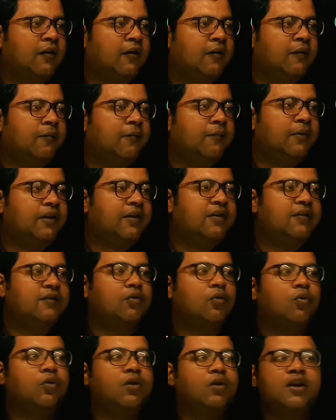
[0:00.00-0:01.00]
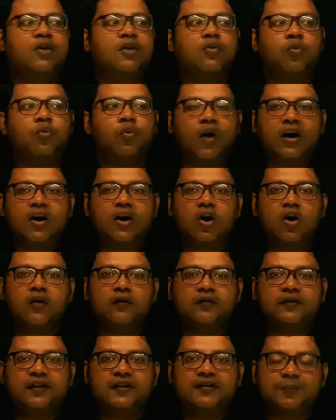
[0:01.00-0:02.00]
means only one
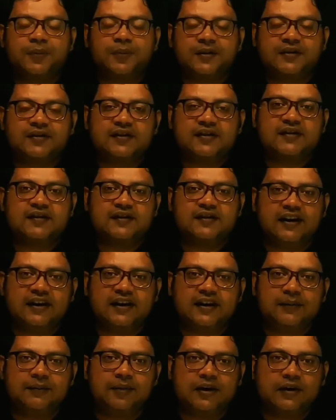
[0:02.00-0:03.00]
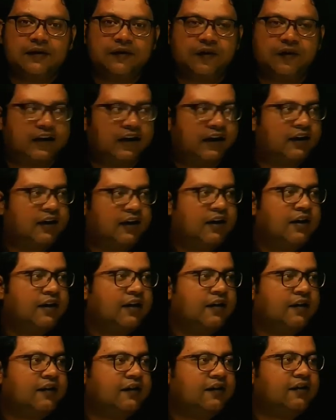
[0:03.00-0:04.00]
of the species is getting benefited.
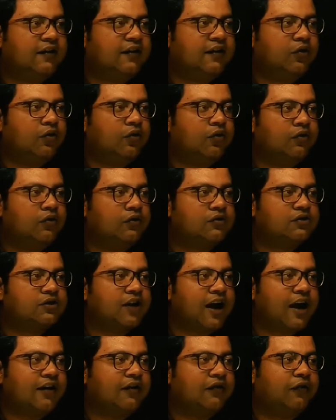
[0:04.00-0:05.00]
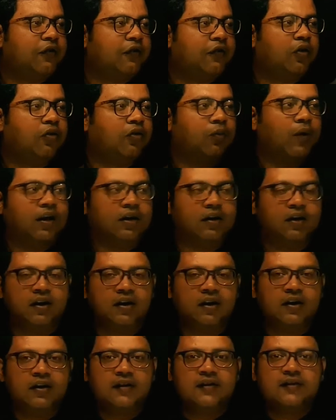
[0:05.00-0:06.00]
0 stands for what?
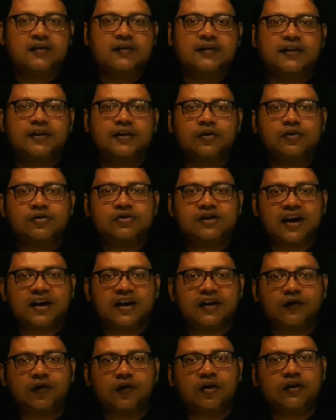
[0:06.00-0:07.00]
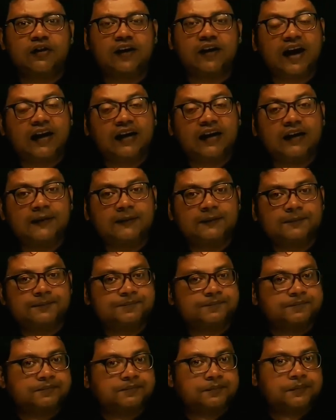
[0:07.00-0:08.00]
0 stands for that
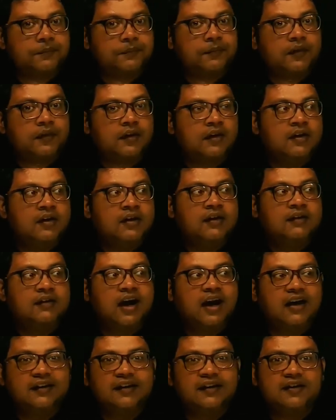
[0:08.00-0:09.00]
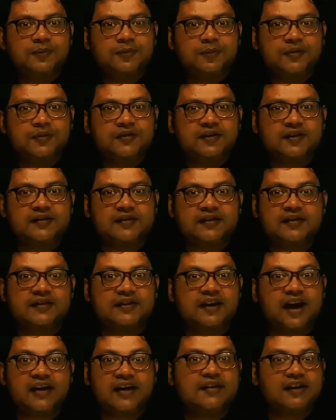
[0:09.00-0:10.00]
the other species is
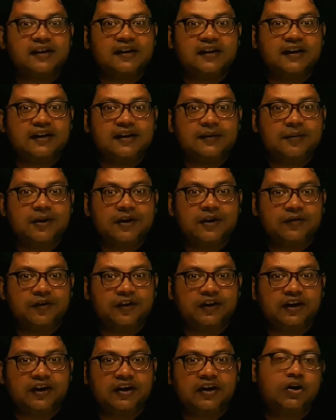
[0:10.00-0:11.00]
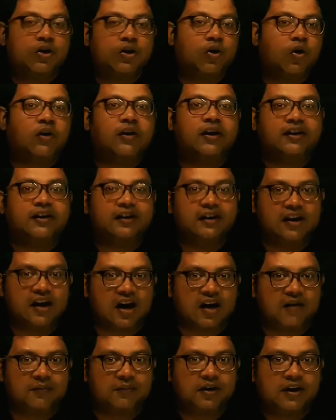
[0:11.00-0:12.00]
neither getting benefited nor getting
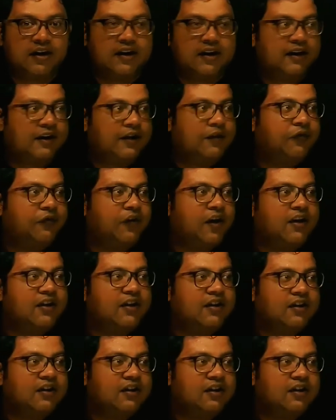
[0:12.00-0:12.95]
harmed. If I